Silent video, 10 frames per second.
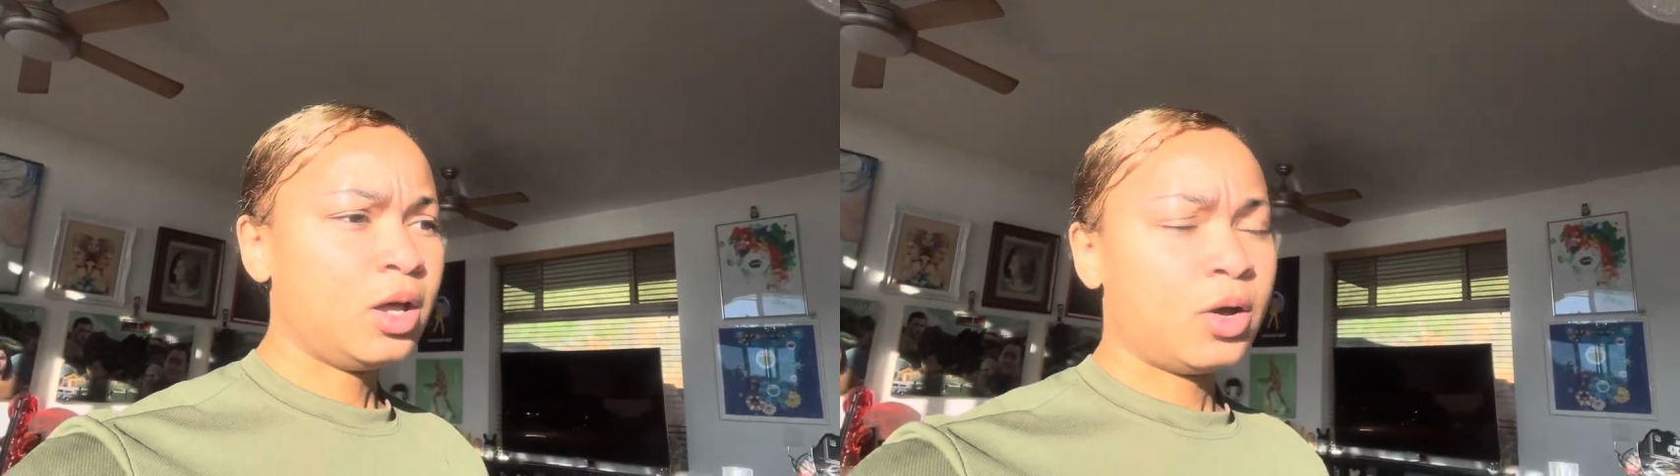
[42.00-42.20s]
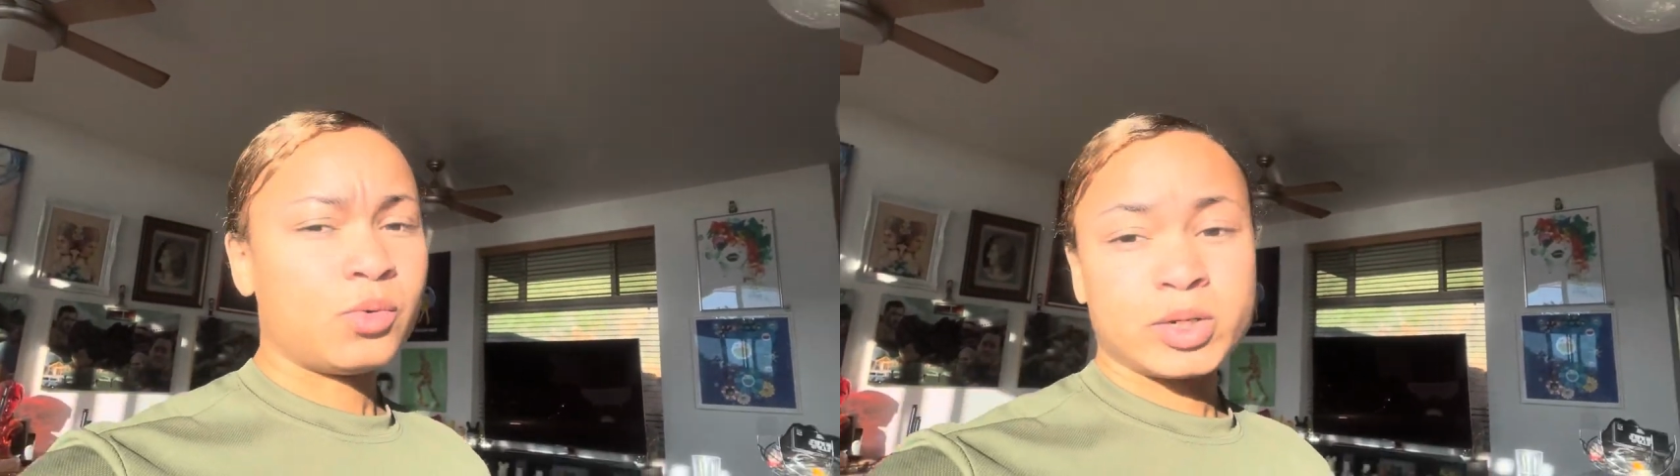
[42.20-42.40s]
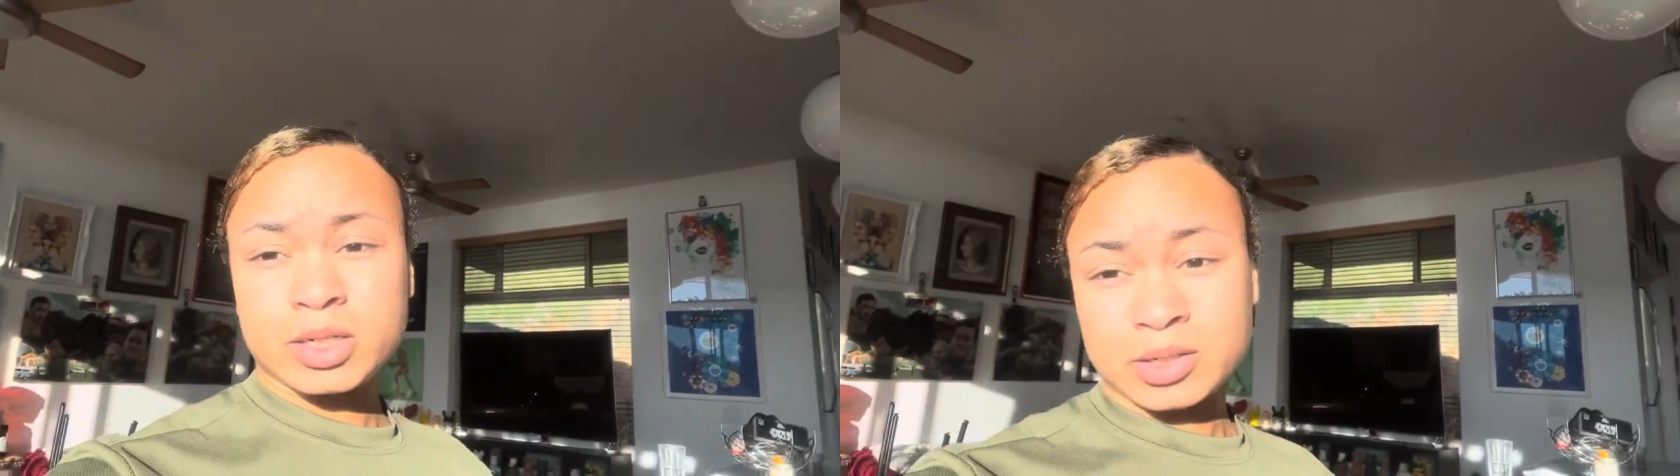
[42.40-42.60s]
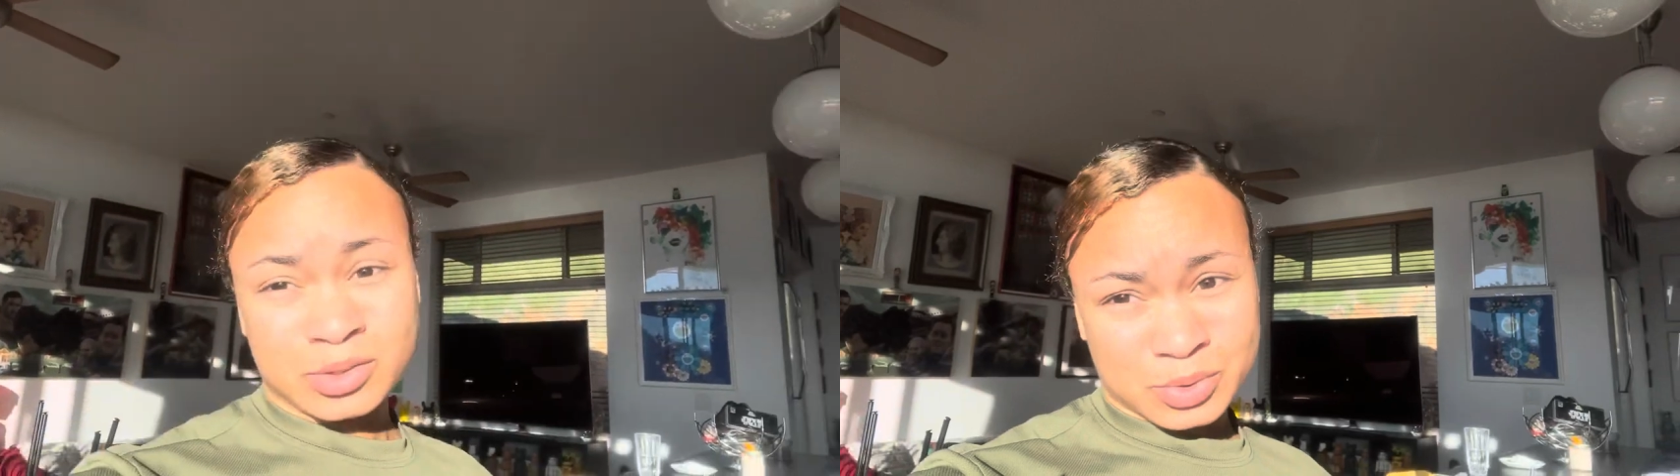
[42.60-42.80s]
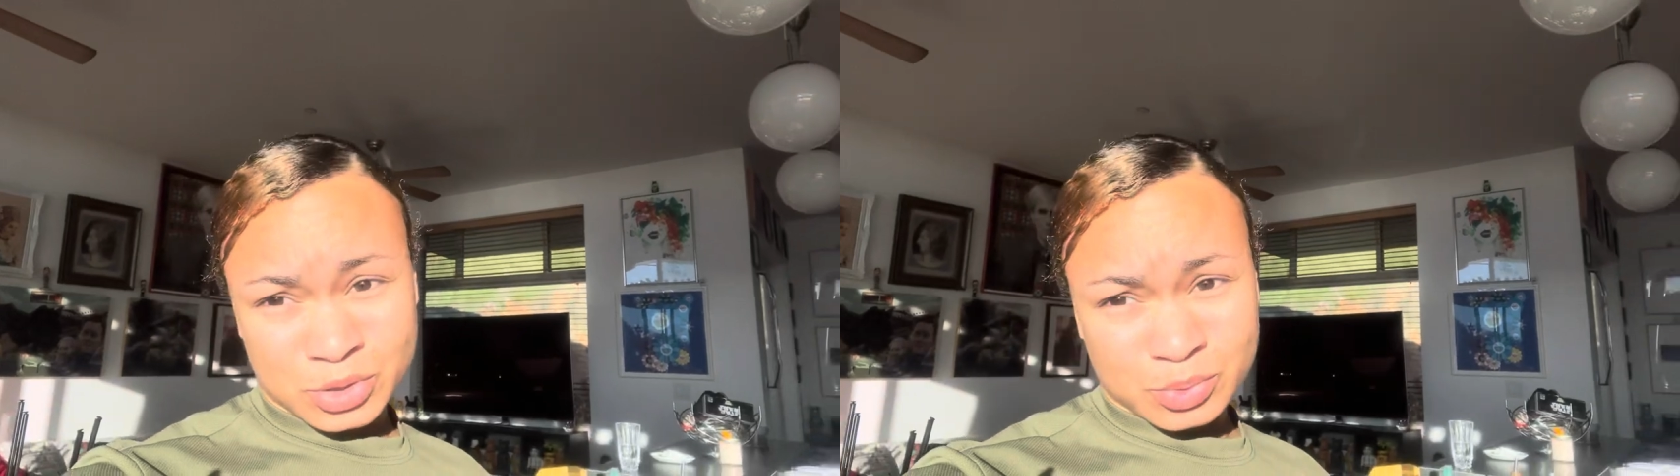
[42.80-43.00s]
wanting to know
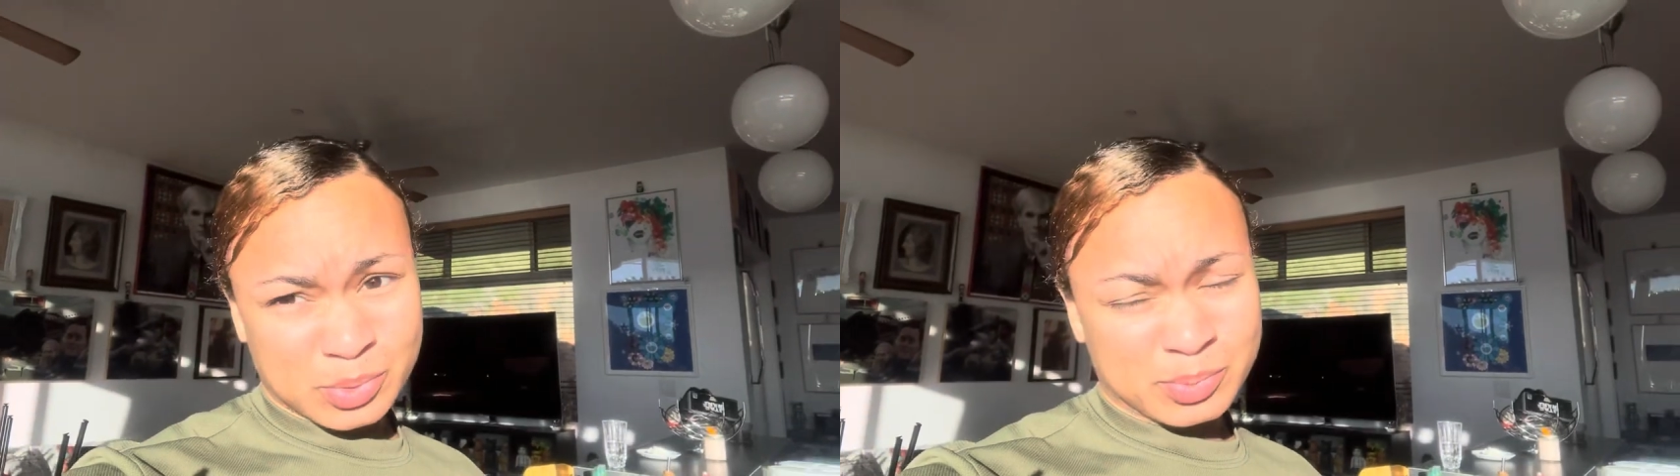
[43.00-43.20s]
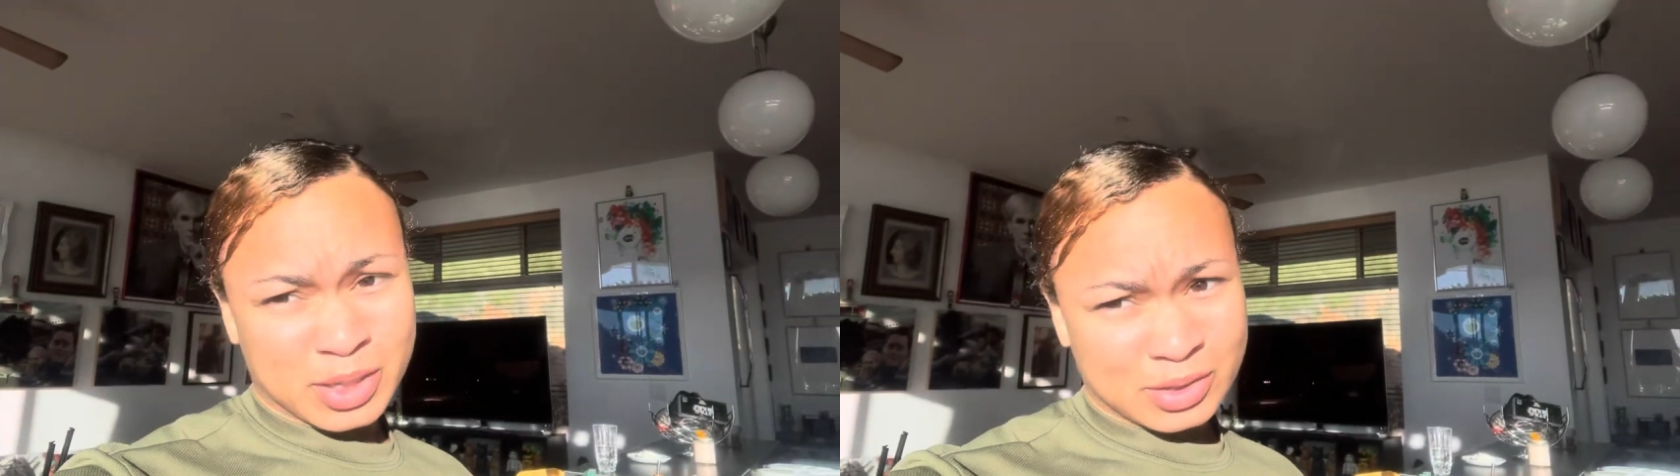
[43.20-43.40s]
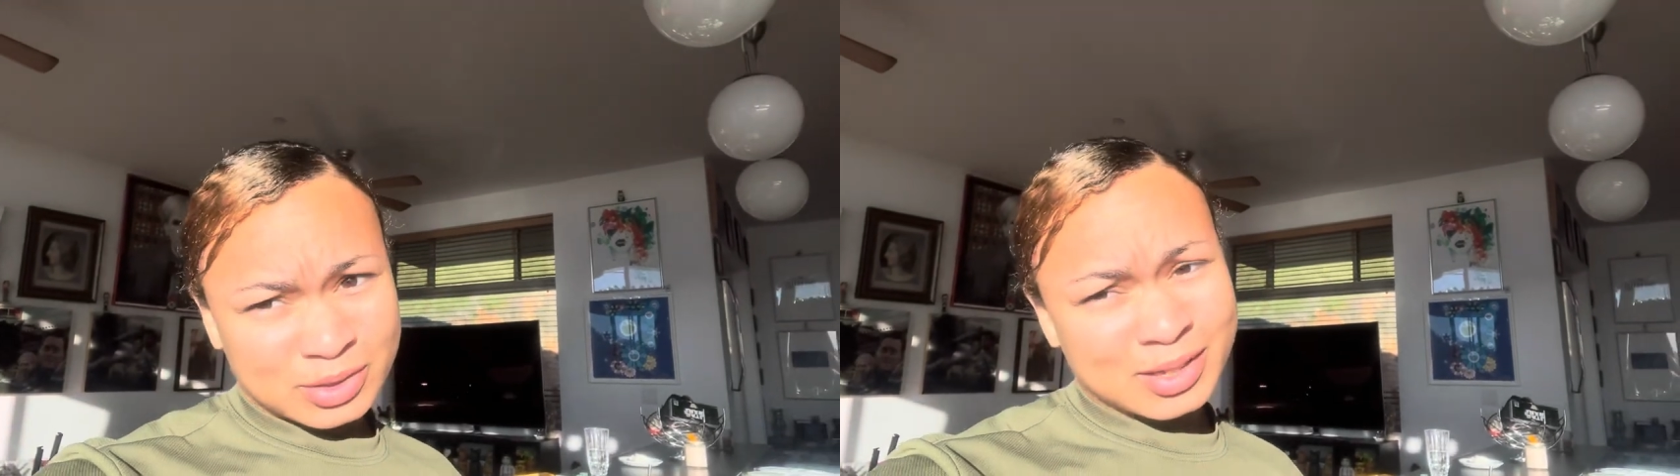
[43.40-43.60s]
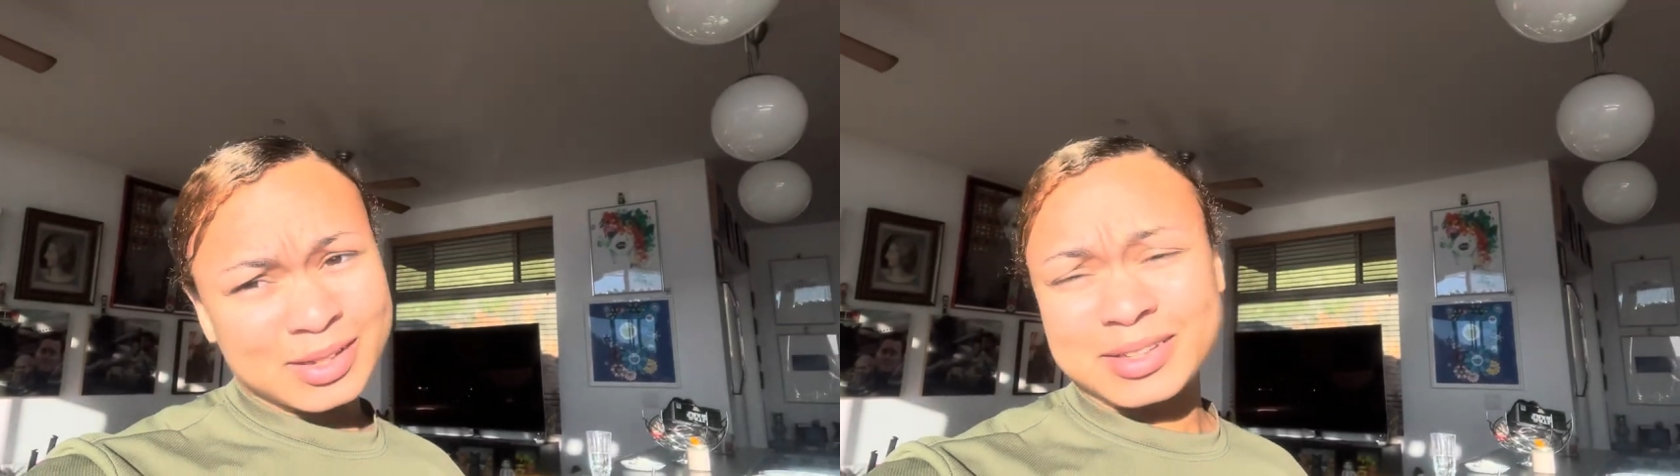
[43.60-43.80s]
what your room might look like,